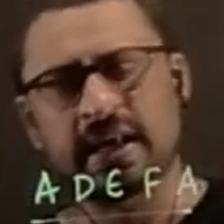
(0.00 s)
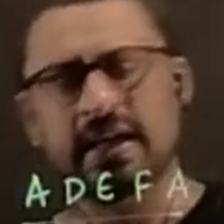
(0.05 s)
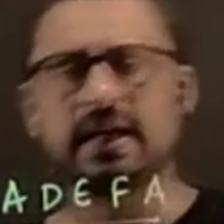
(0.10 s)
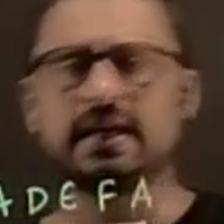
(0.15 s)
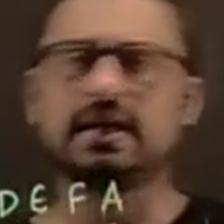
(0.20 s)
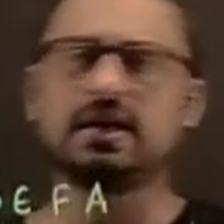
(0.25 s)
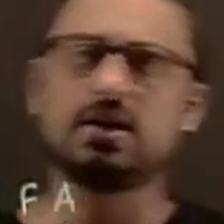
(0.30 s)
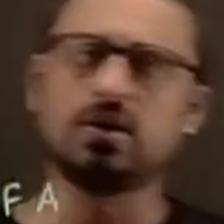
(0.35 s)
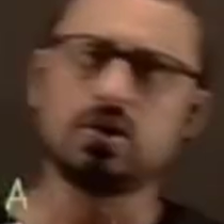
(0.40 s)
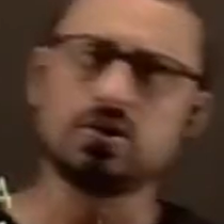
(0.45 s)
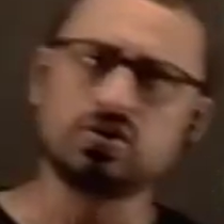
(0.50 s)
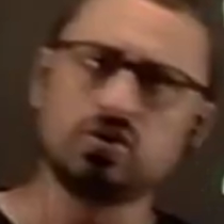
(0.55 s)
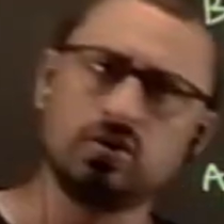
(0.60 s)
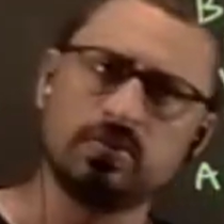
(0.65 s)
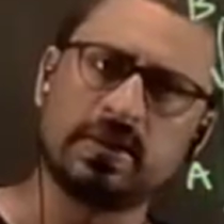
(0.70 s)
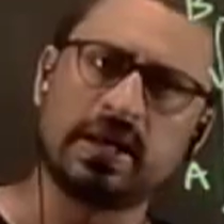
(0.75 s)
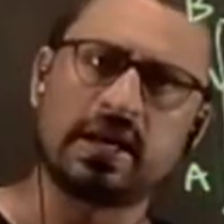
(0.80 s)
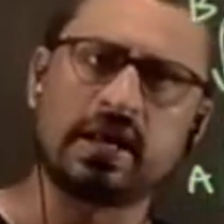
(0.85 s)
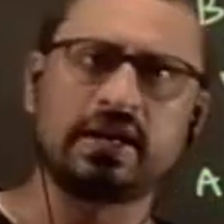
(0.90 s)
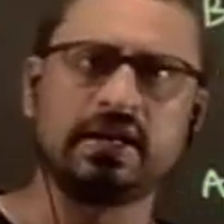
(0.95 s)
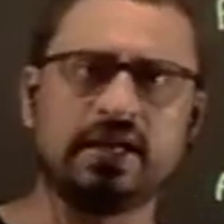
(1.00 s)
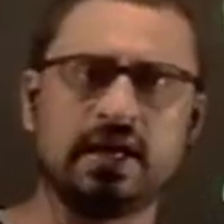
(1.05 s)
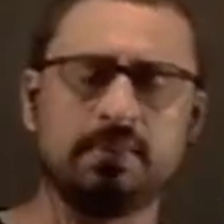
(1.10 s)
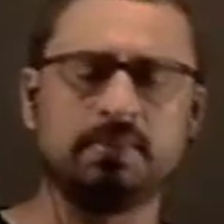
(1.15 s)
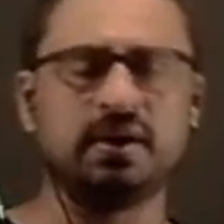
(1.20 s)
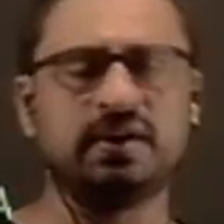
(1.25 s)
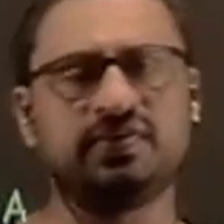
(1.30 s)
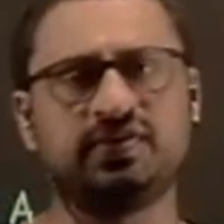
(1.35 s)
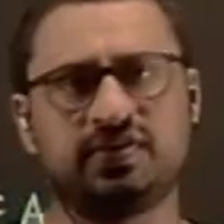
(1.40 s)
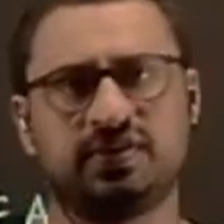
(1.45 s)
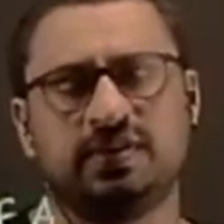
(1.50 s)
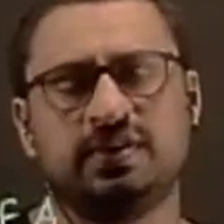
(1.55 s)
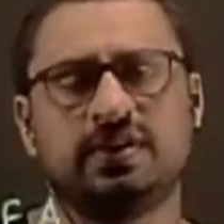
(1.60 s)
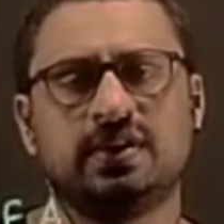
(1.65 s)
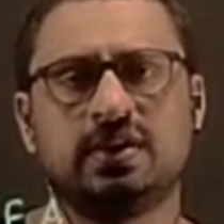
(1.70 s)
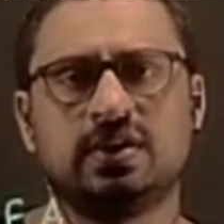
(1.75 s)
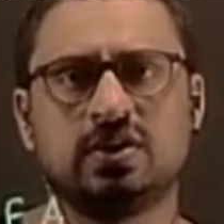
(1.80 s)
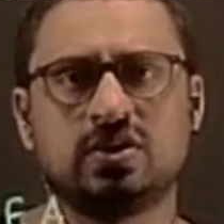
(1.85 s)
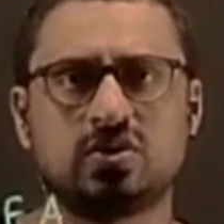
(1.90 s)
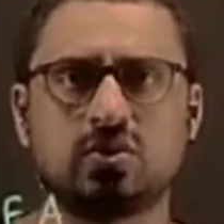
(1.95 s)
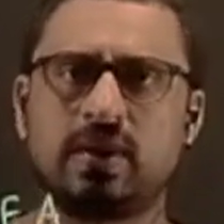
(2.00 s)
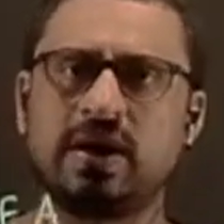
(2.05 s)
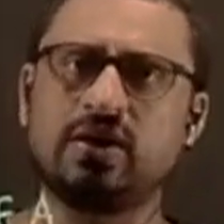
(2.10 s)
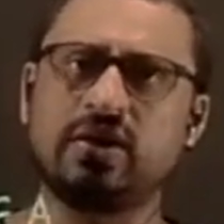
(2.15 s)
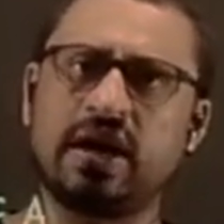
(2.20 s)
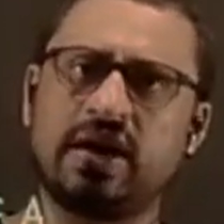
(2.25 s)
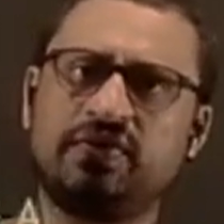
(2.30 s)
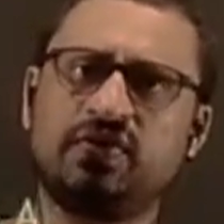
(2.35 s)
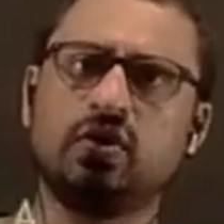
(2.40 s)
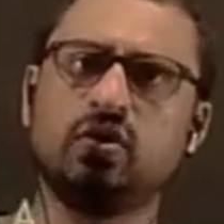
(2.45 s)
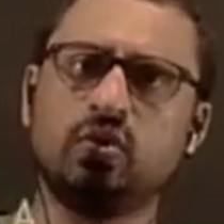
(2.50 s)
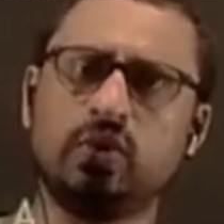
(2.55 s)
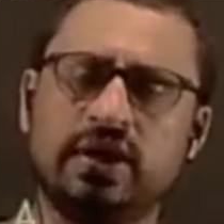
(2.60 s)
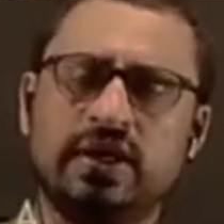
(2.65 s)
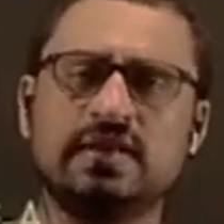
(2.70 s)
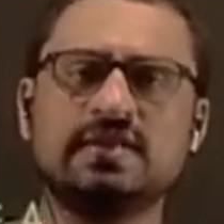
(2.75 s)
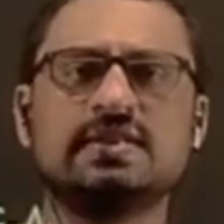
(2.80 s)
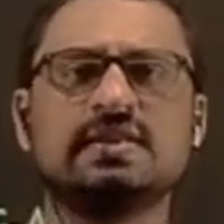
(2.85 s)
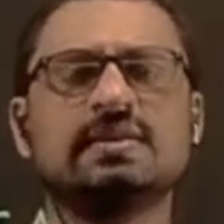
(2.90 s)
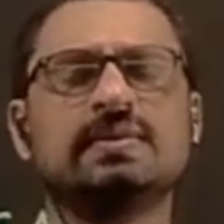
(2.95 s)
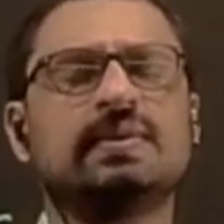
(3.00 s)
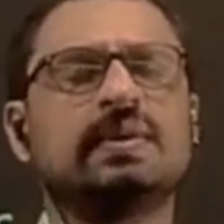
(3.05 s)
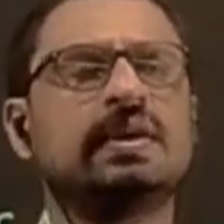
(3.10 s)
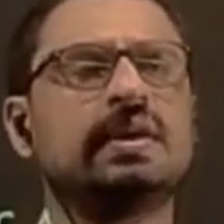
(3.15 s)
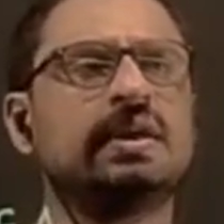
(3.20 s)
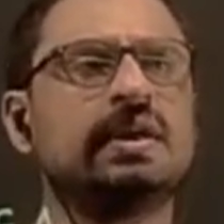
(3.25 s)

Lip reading: And at a closed loop there are EMF. So what you have to do is